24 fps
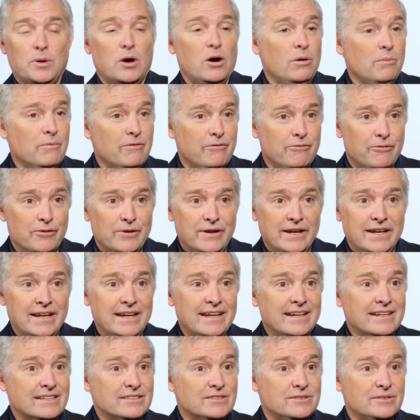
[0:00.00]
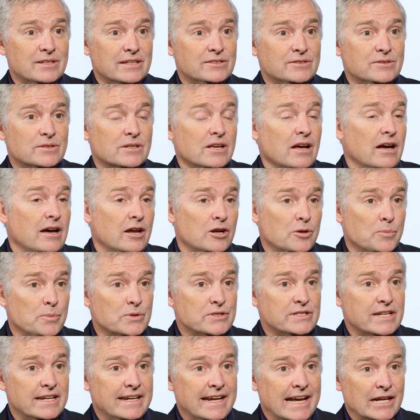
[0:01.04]
palm-free and it's
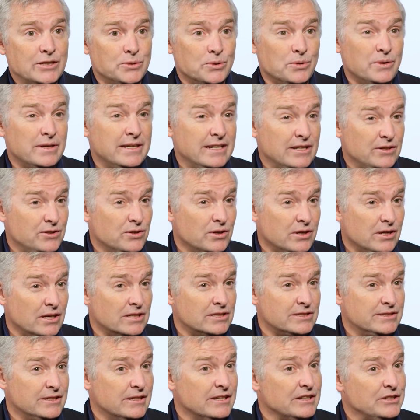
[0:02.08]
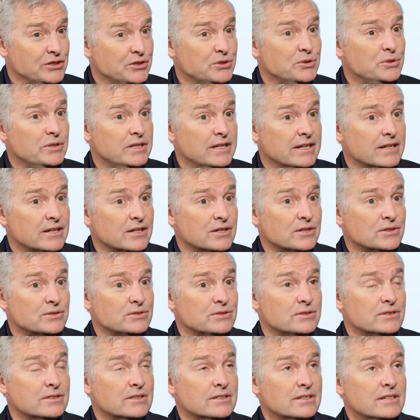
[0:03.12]
100% natural, and it took us nearly 2
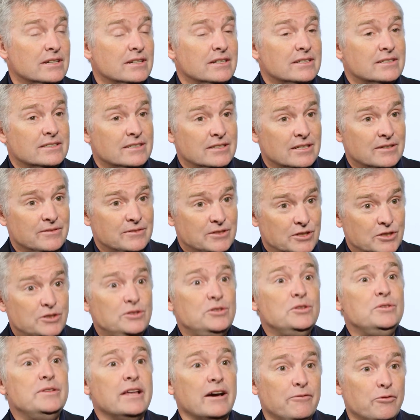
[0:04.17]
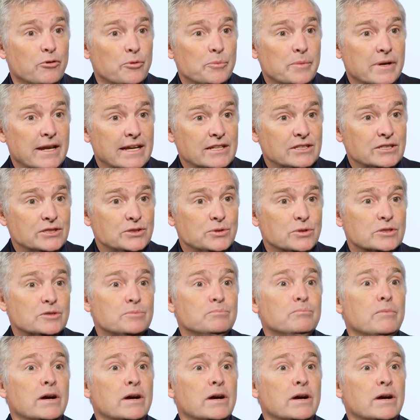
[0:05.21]
years to do that formulation. So it's